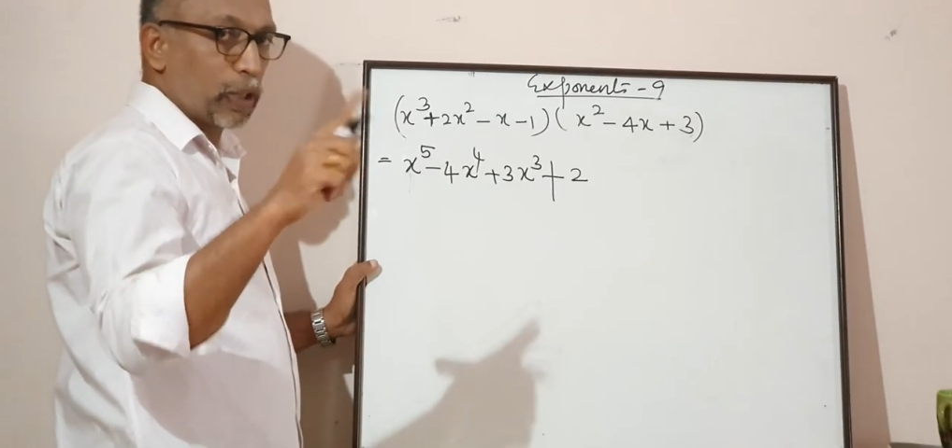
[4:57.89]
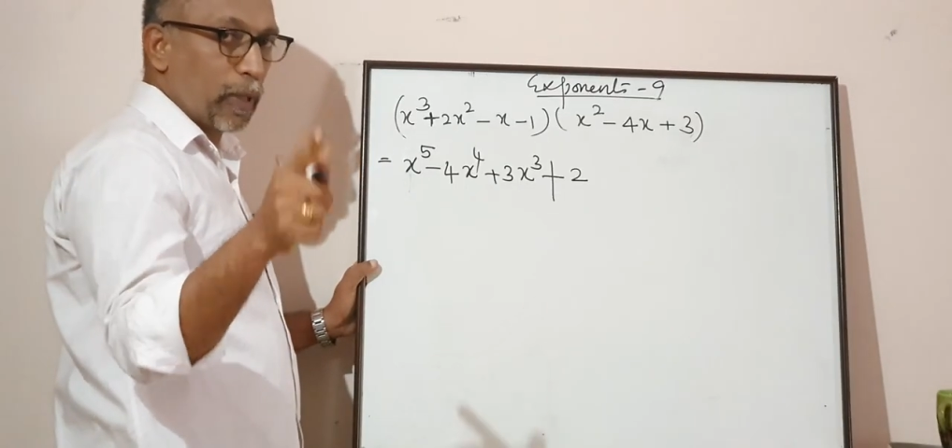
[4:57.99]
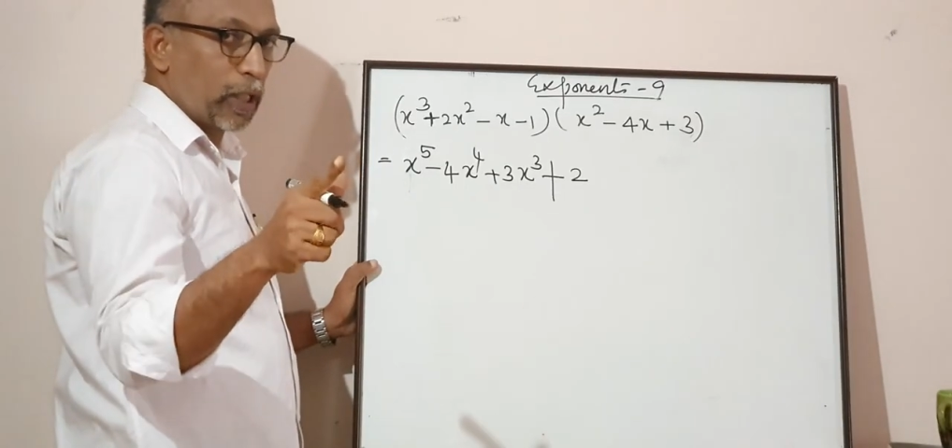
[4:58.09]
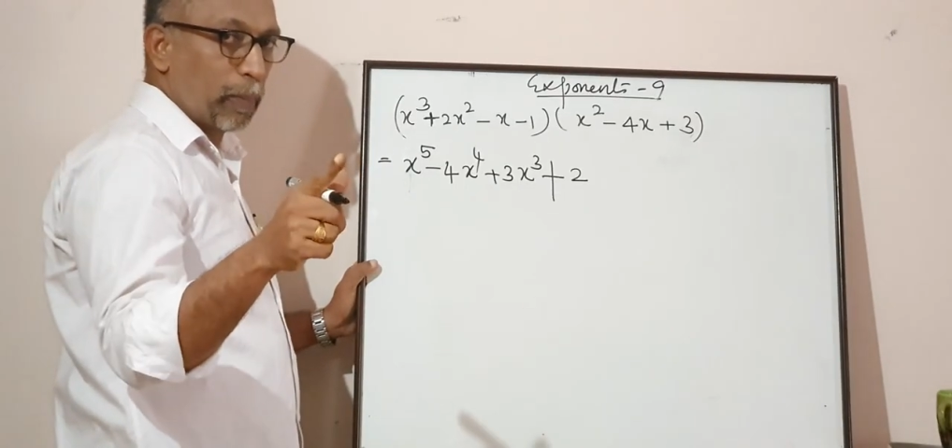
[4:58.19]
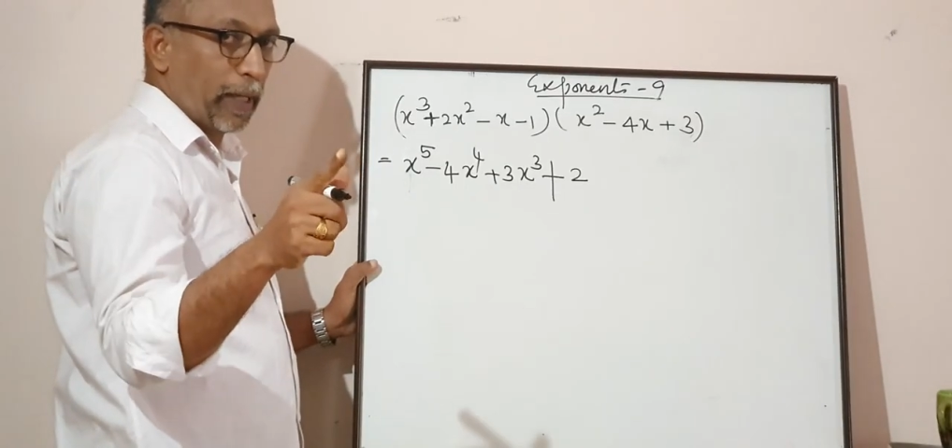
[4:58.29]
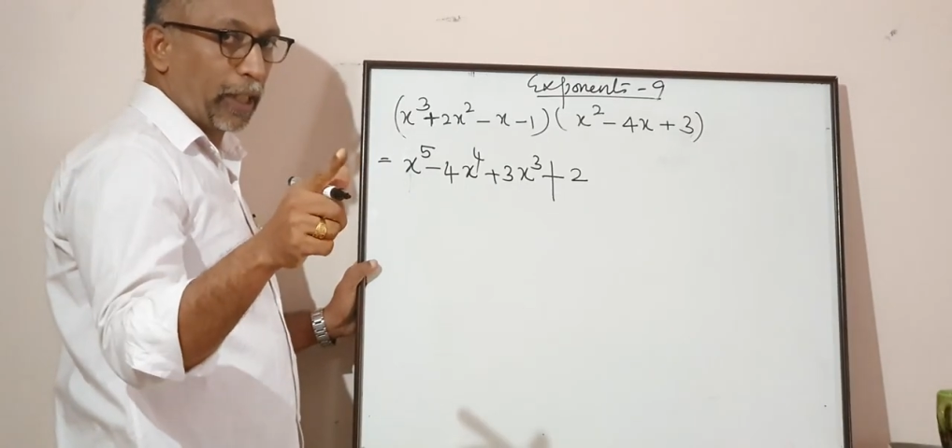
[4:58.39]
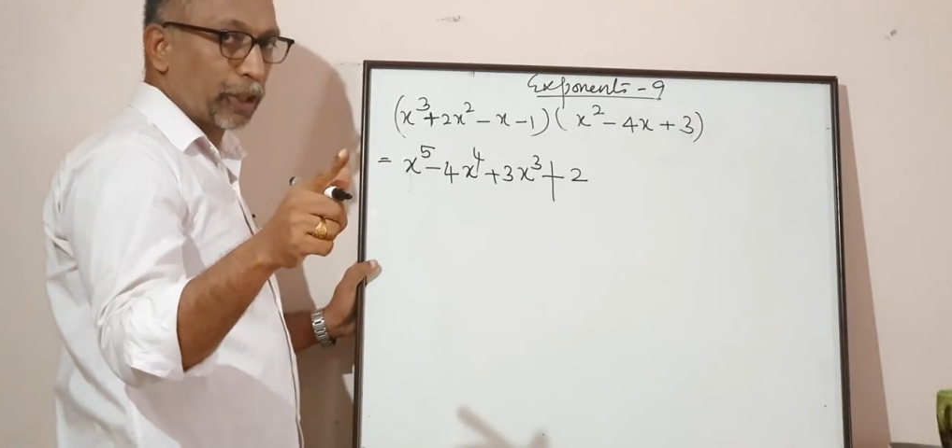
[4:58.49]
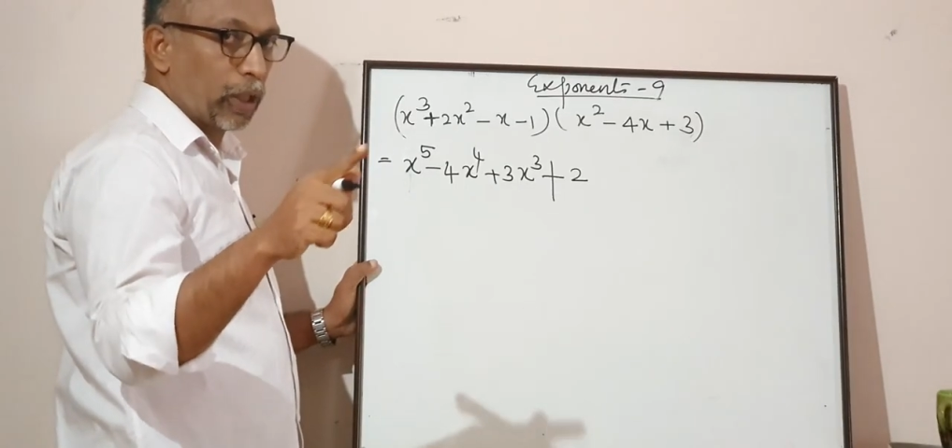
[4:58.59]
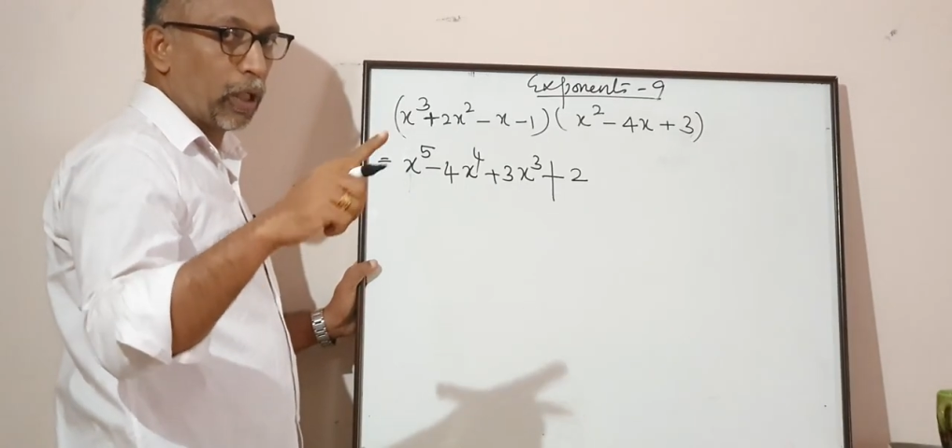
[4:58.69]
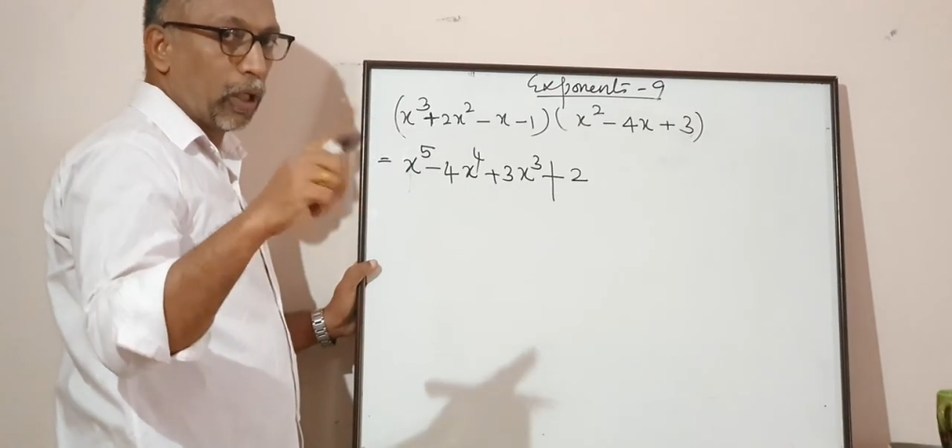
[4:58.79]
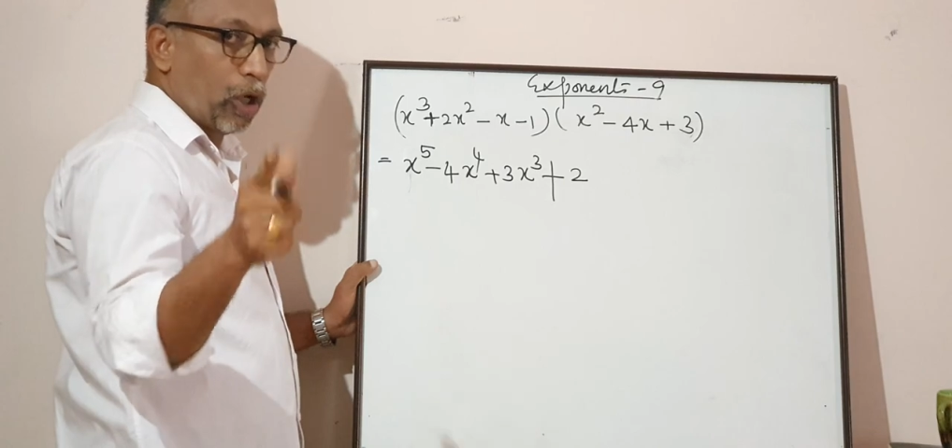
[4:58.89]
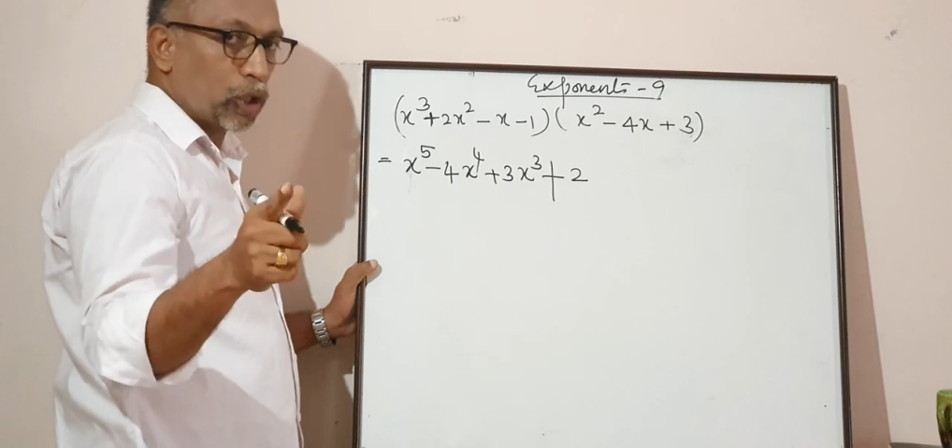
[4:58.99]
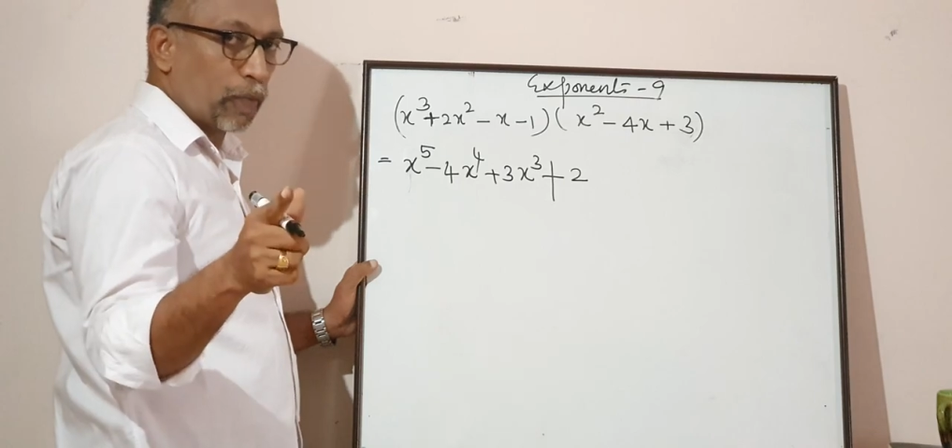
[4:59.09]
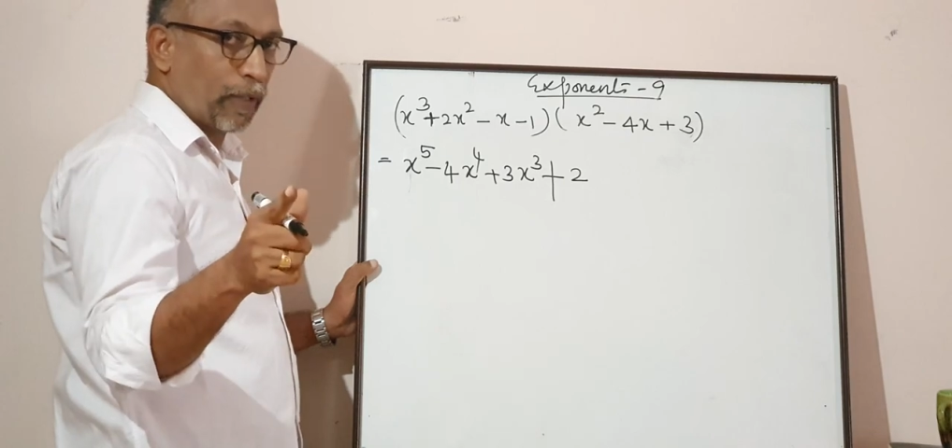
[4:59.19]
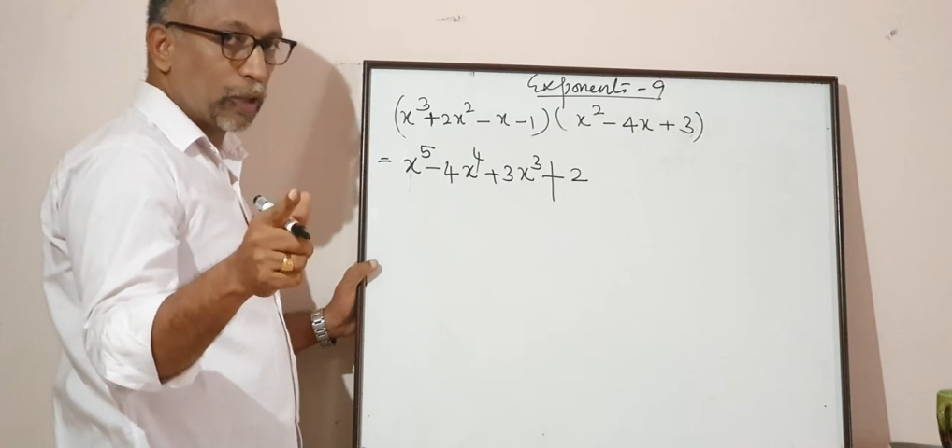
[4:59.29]
It's multiplication.
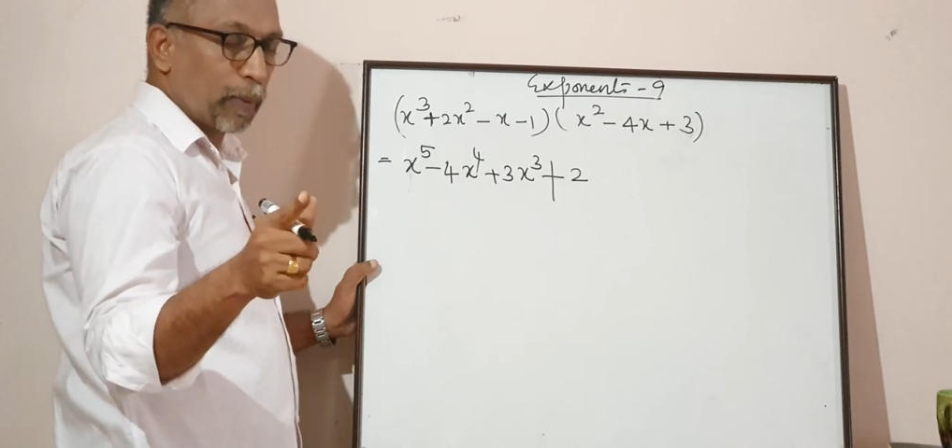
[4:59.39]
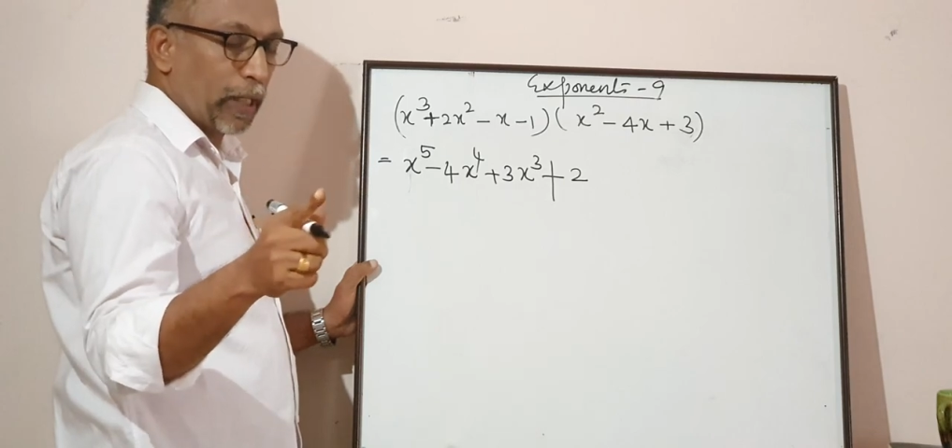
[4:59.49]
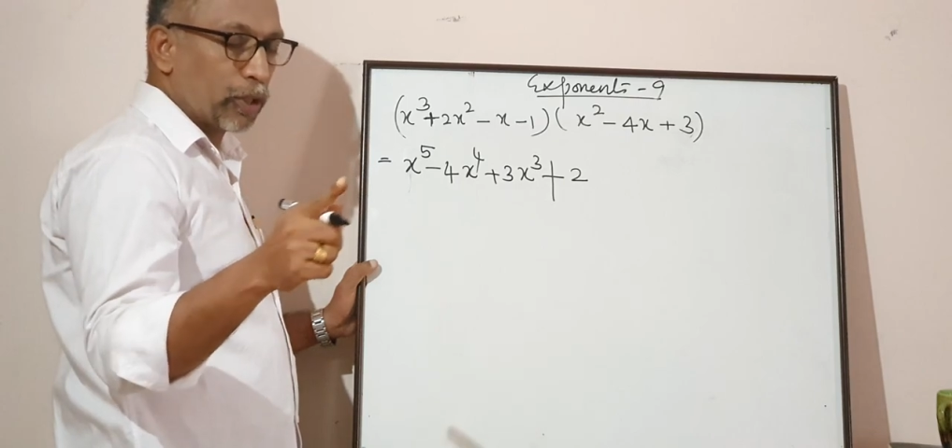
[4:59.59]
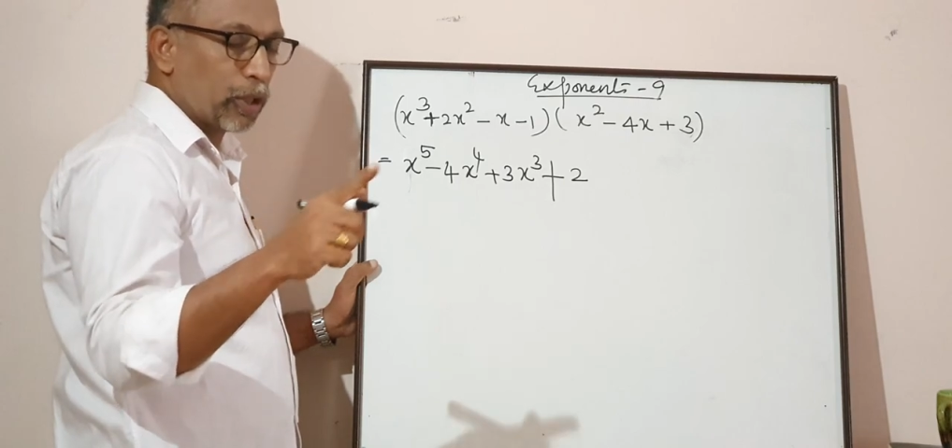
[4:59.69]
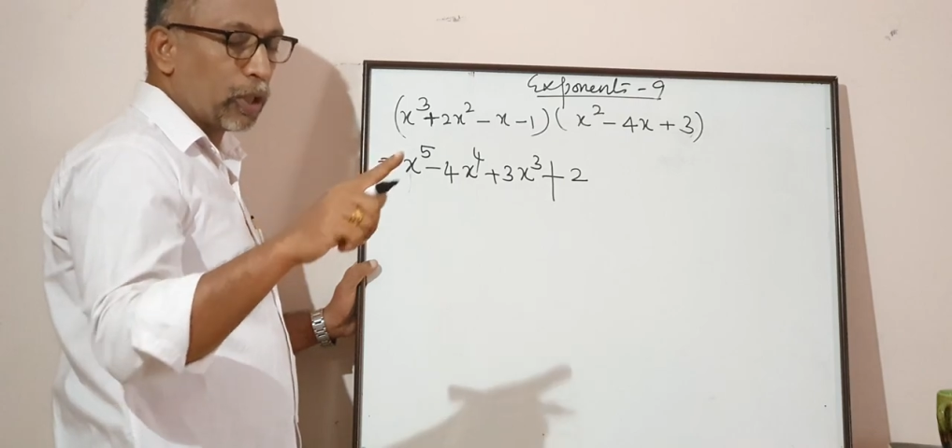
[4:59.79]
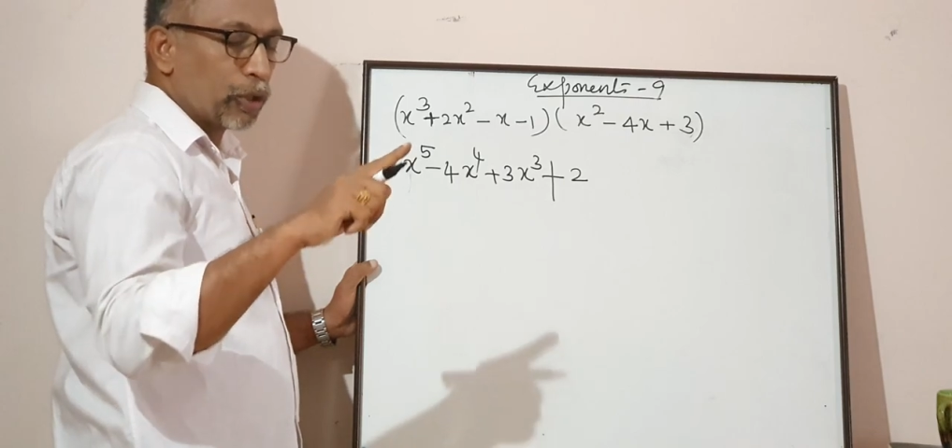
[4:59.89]
Laws of exponents.